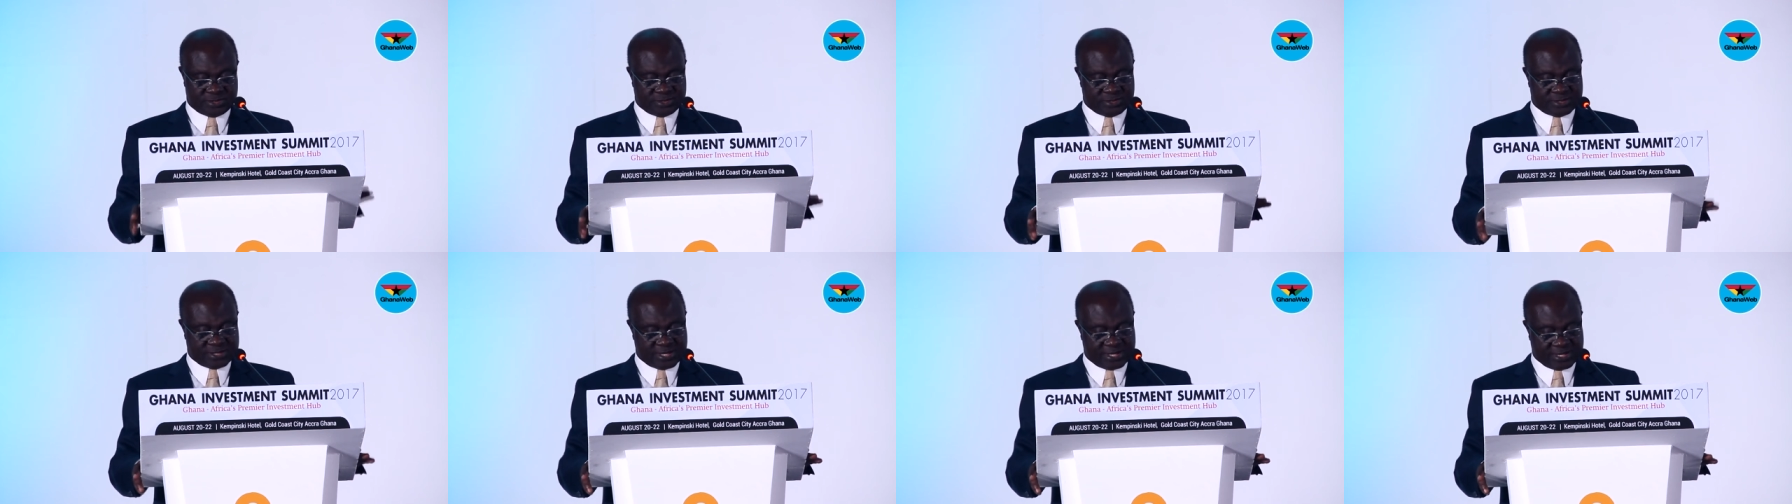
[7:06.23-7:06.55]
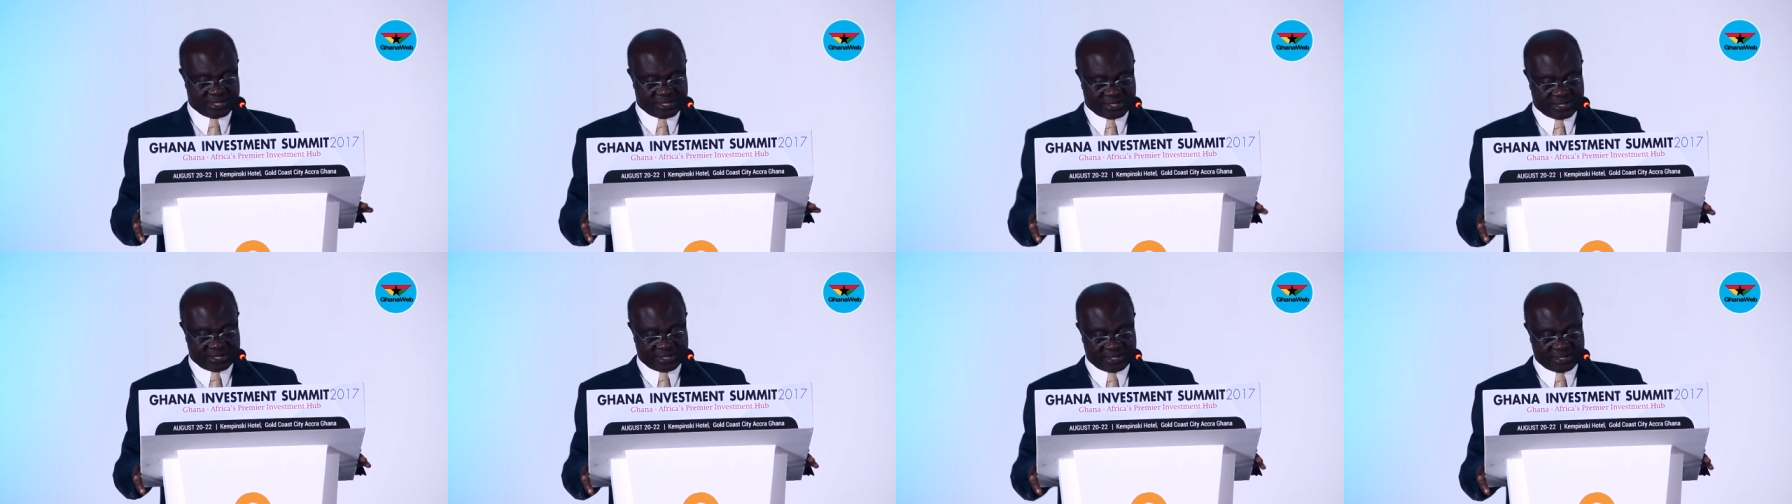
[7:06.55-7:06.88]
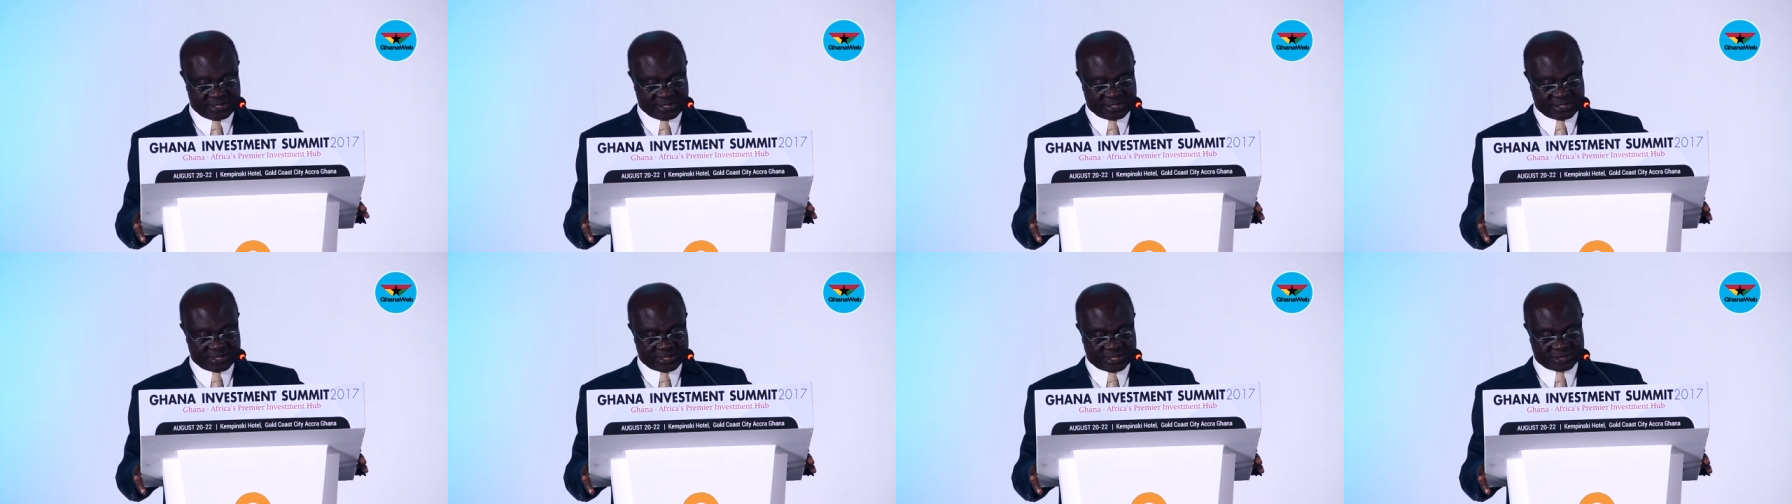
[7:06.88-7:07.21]

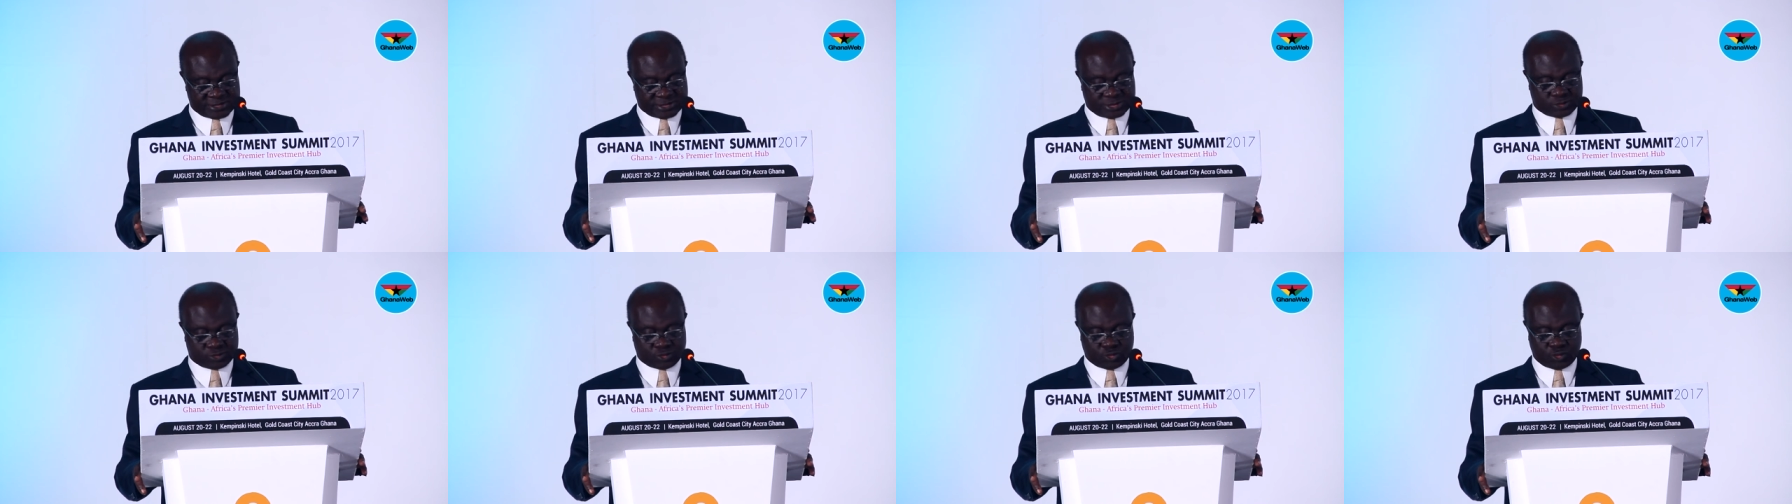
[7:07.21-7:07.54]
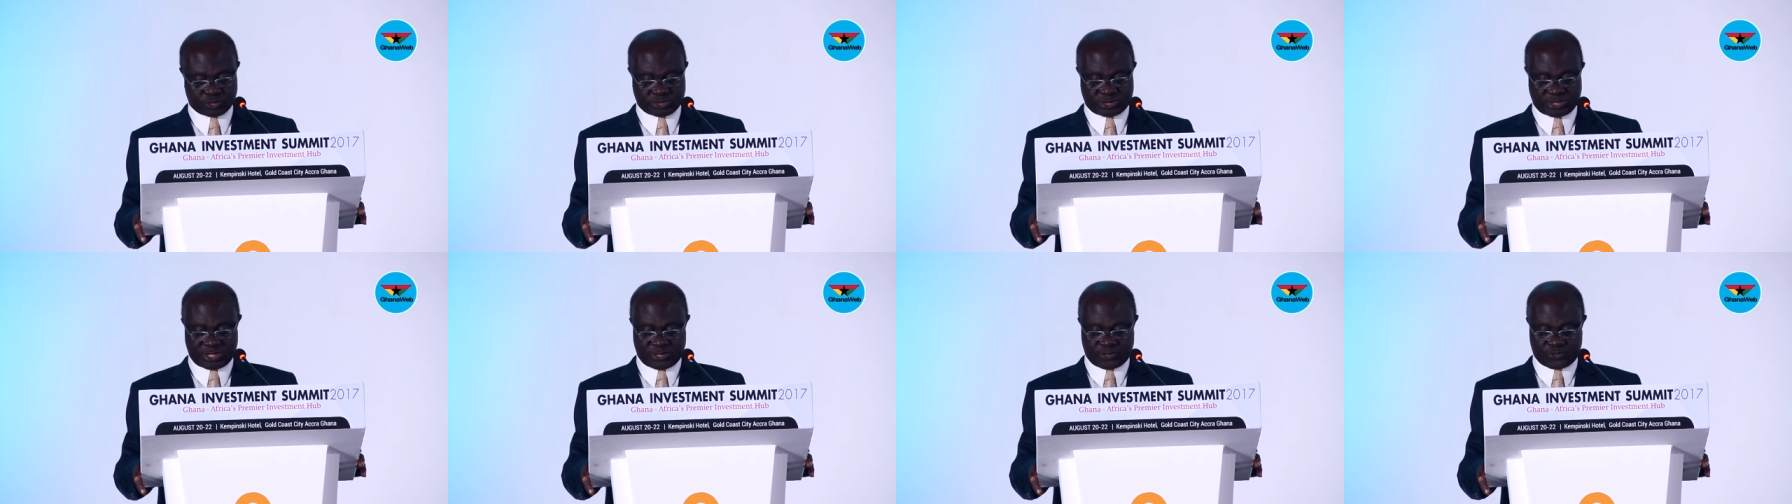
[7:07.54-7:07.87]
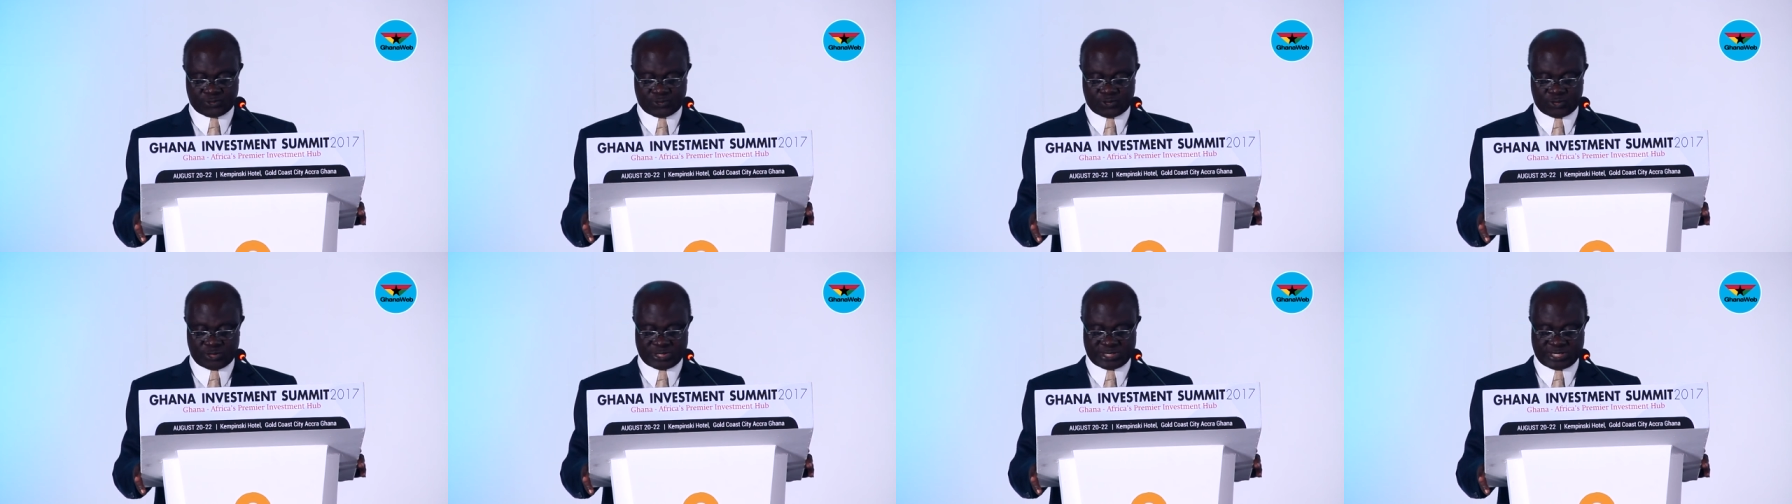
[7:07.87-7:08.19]
Ghana has a total
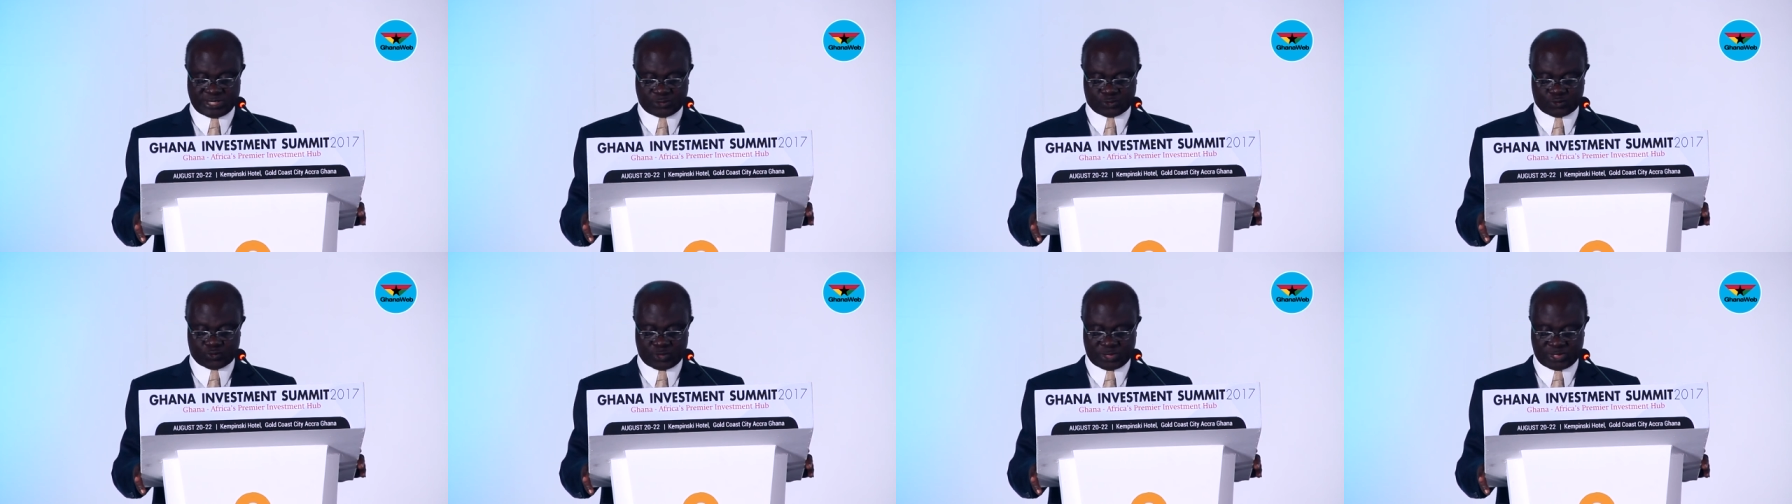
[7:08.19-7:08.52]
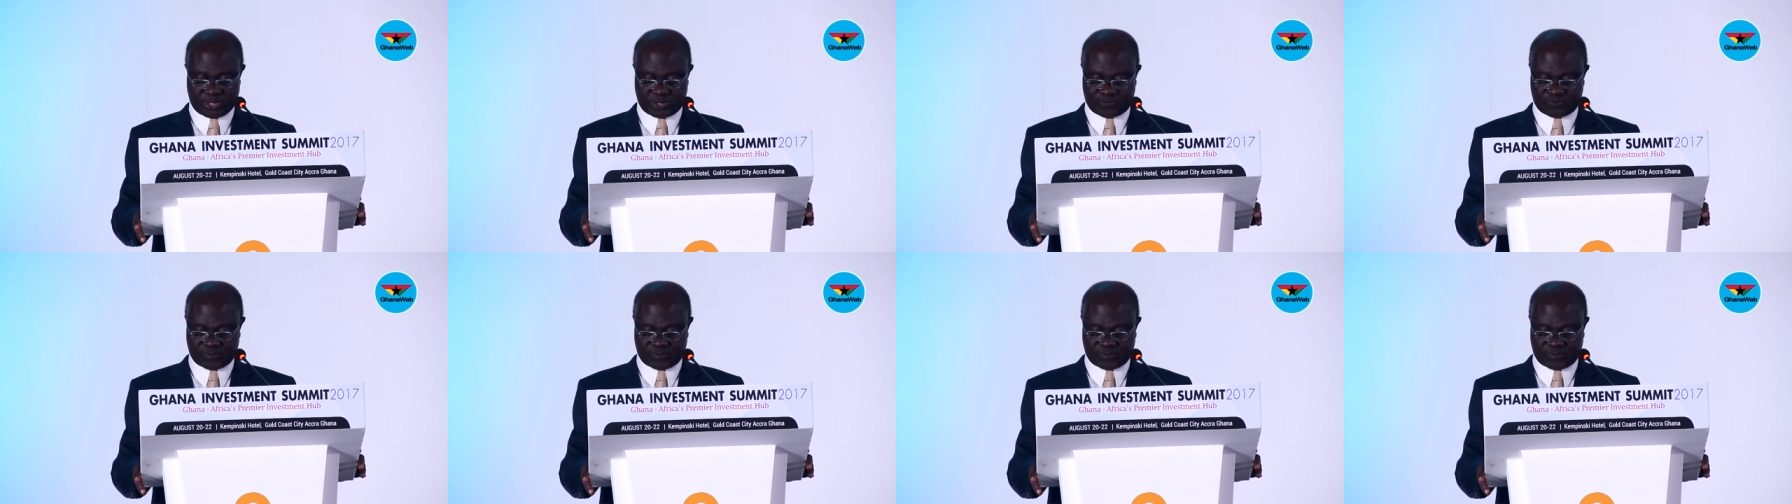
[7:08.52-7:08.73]
road network